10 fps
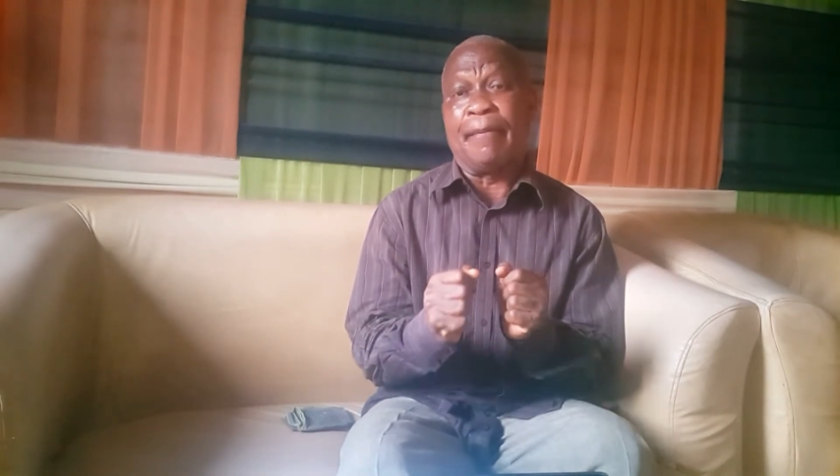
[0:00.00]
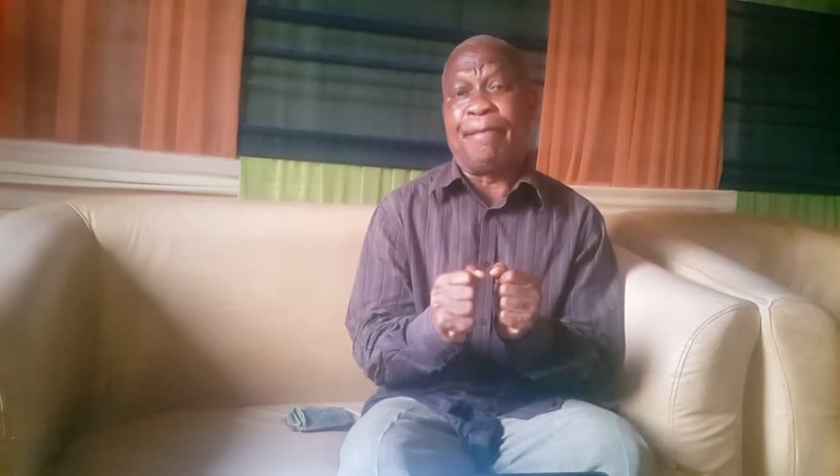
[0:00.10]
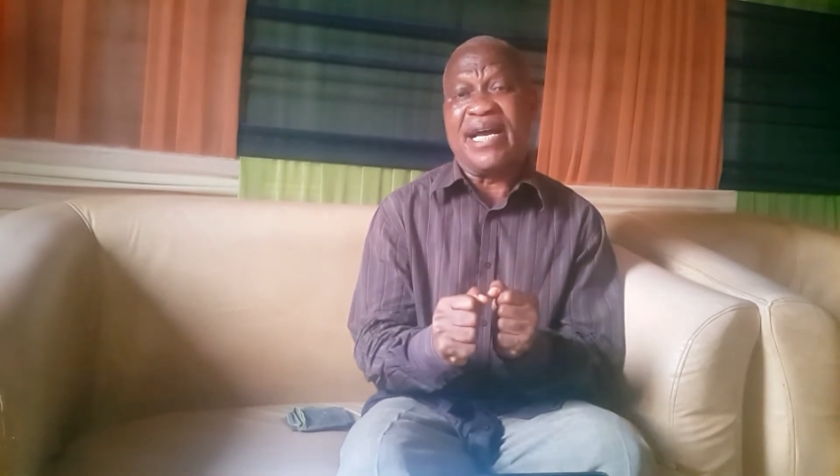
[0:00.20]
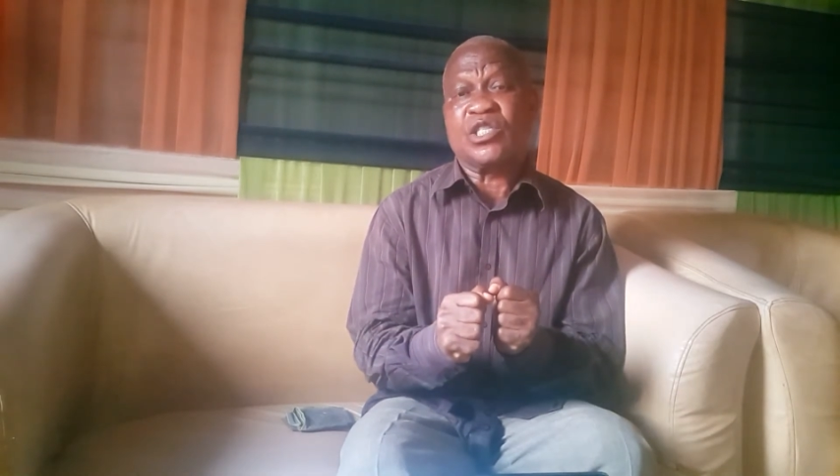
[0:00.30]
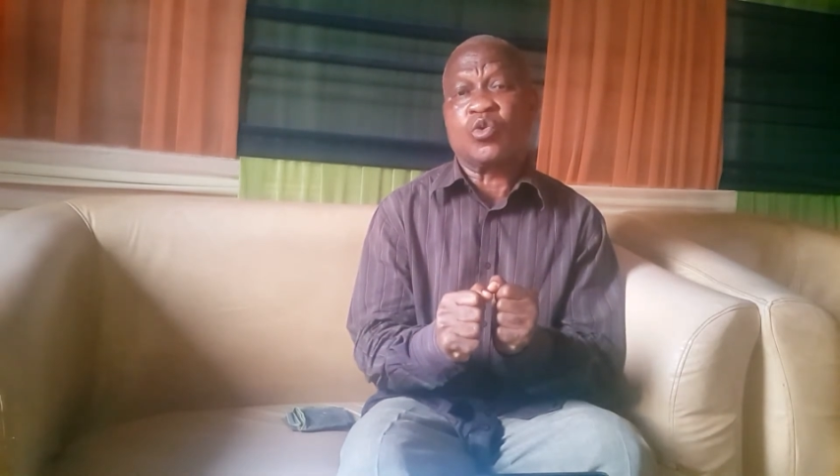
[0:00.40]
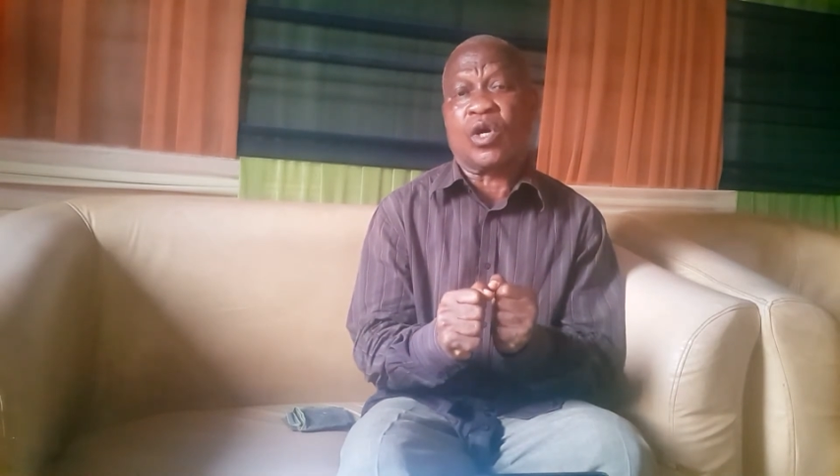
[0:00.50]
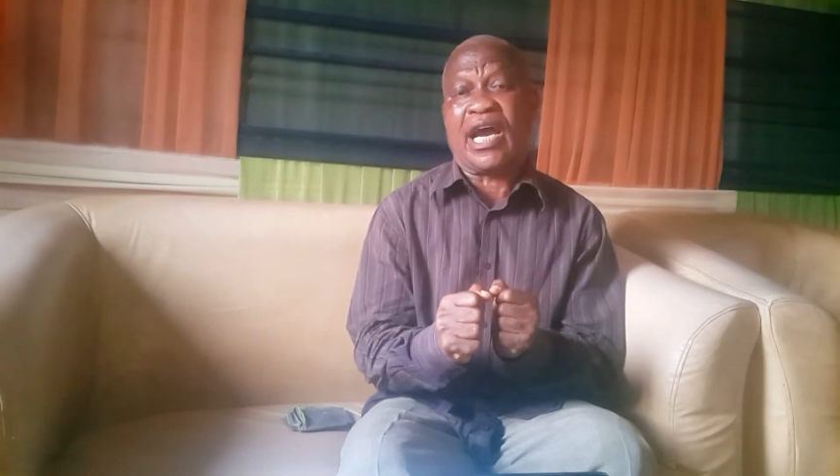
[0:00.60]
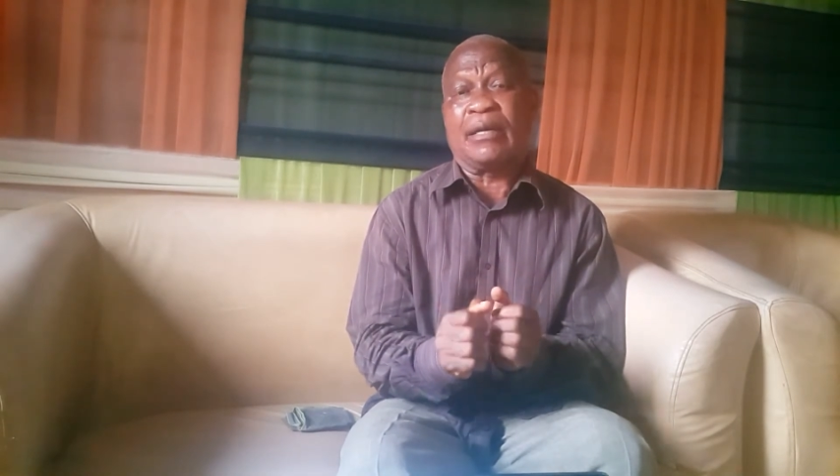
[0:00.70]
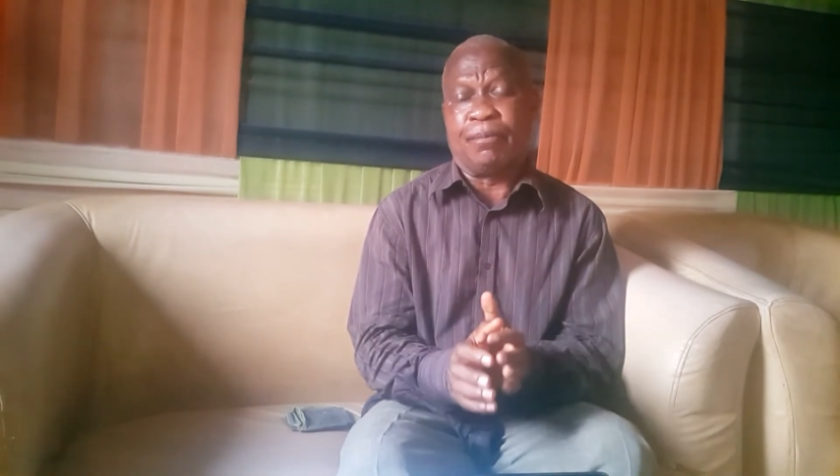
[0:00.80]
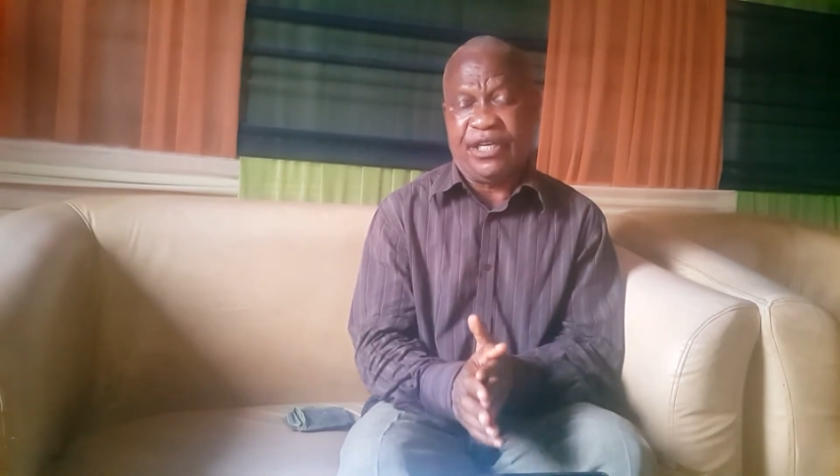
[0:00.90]
the best you
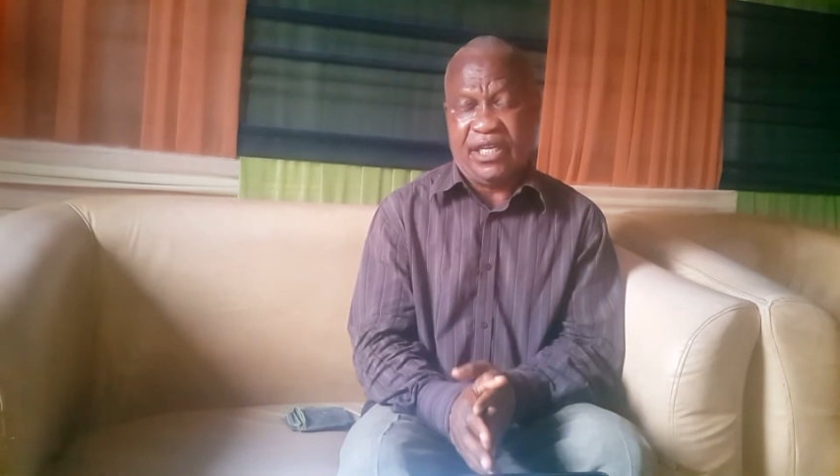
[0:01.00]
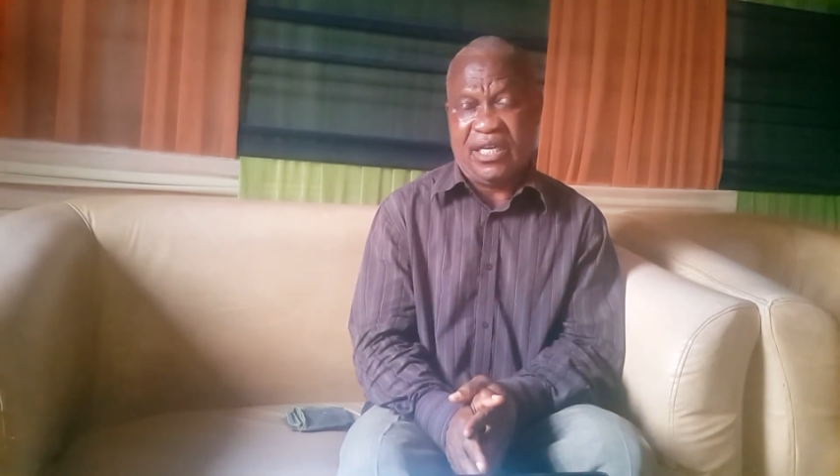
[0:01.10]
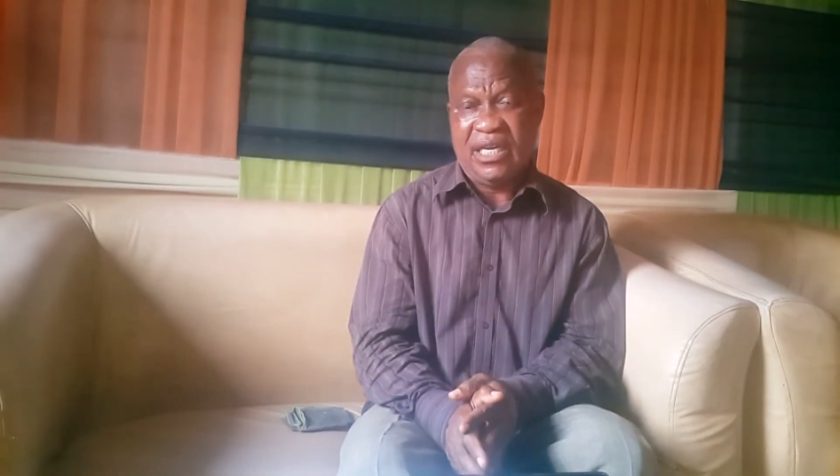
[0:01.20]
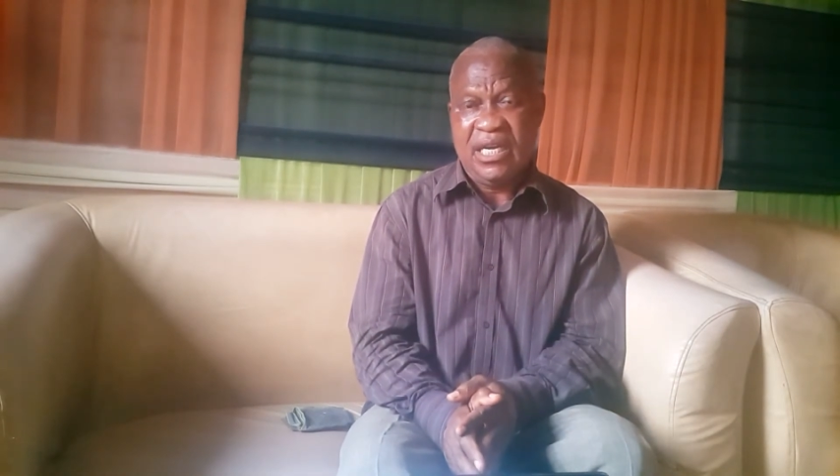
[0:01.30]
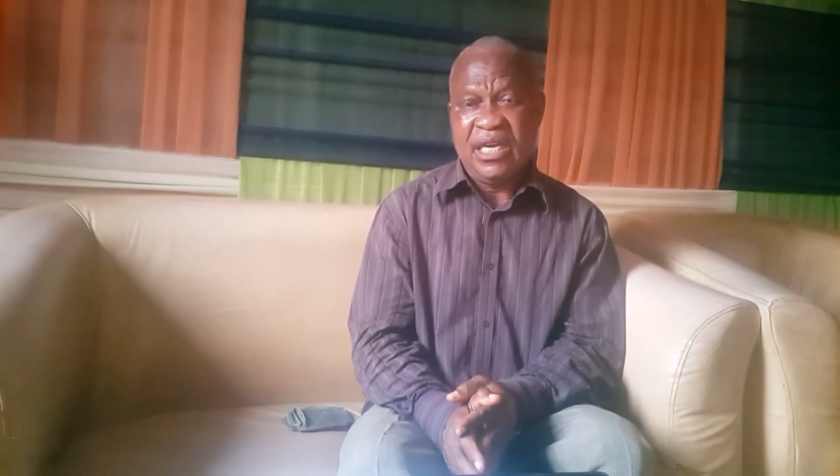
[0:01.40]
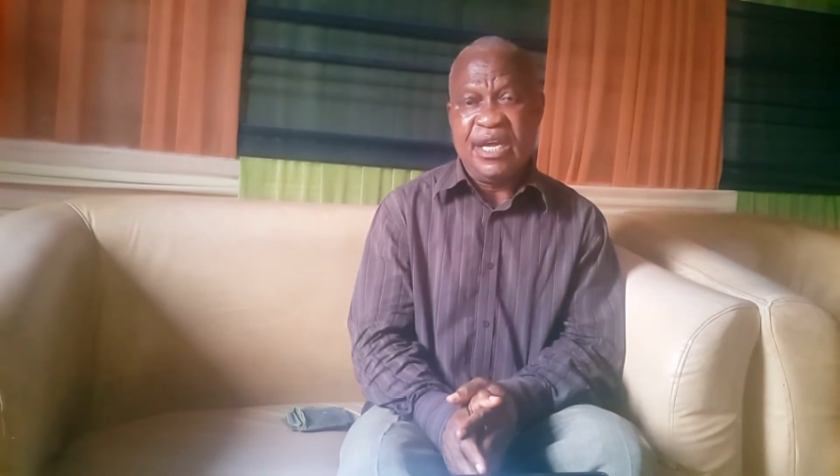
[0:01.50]
can be.